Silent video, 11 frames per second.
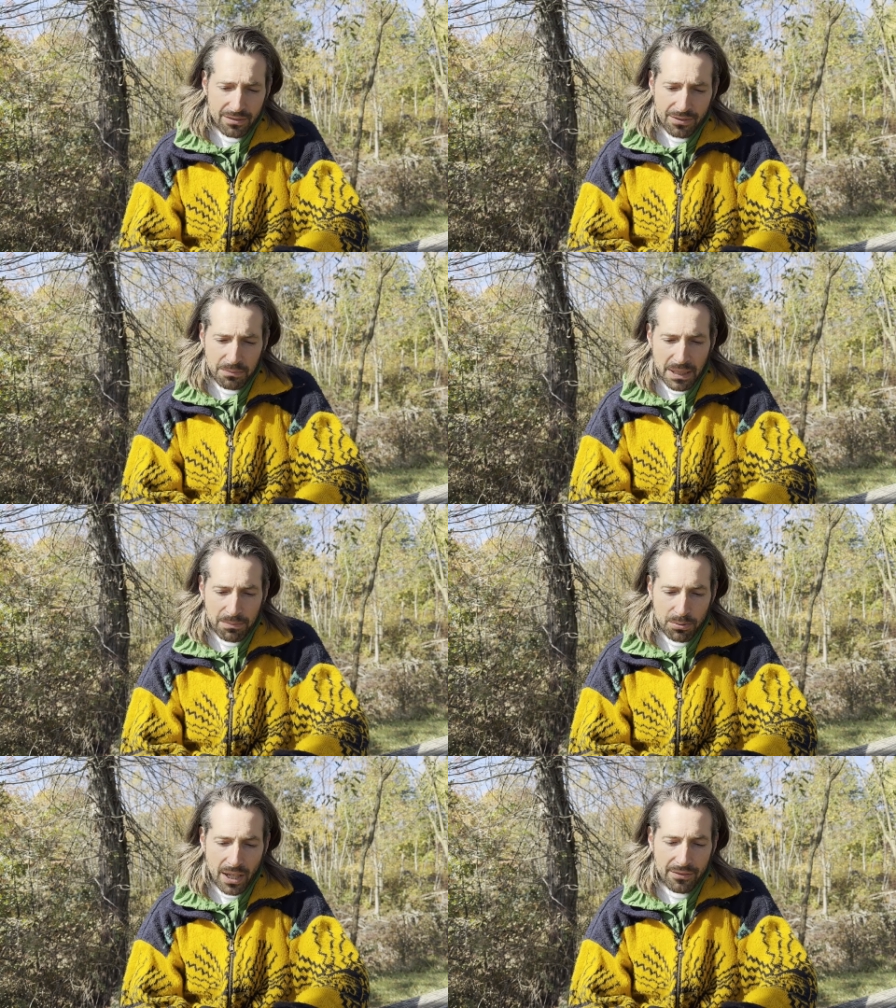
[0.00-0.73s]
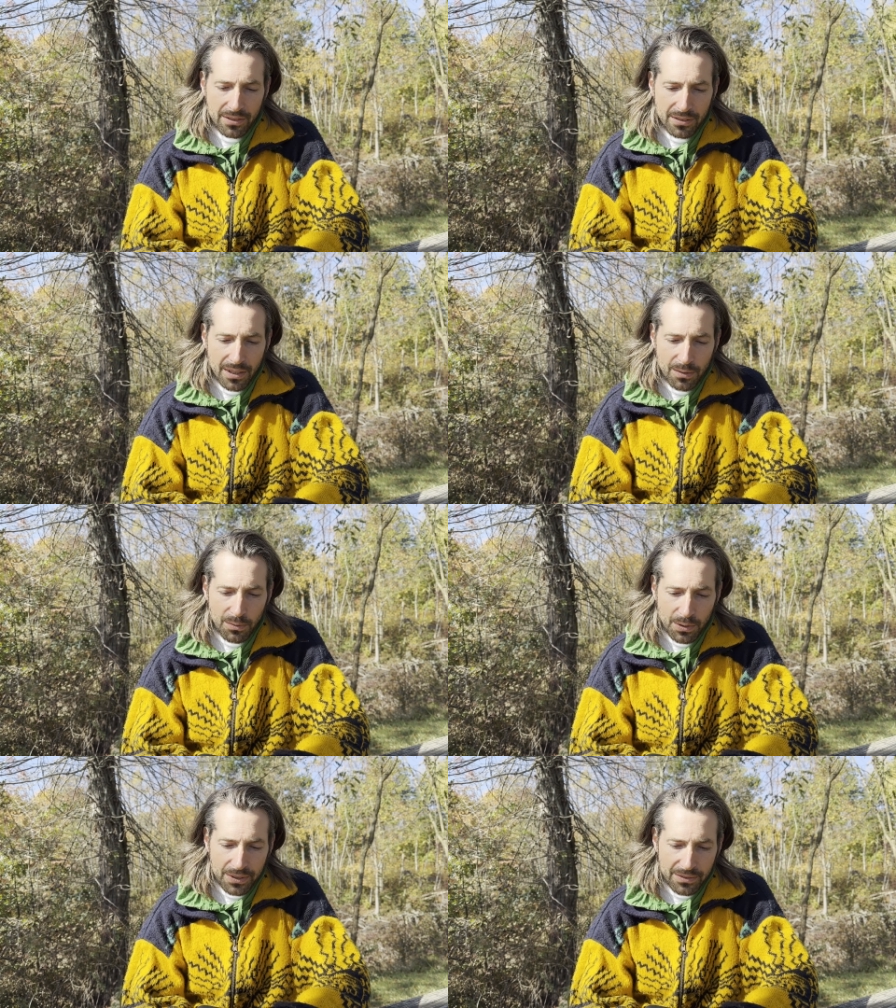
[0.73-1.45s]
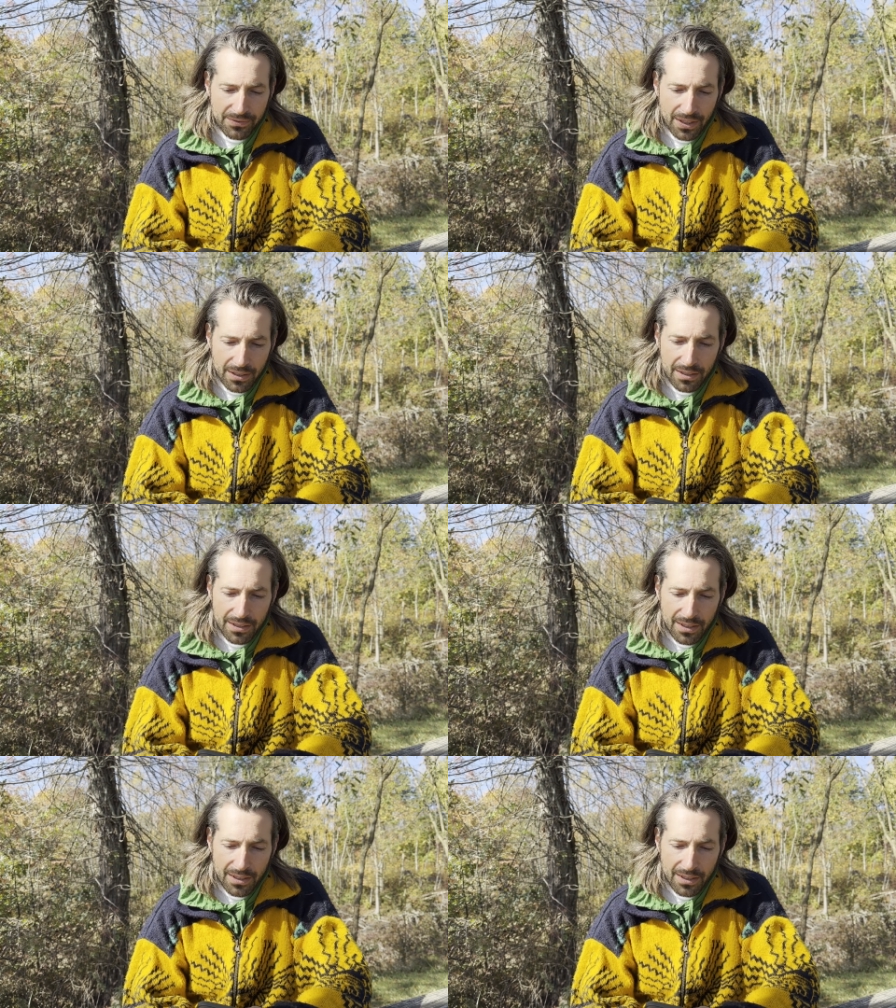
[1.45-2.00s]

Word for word: from my private uh, woke as fuck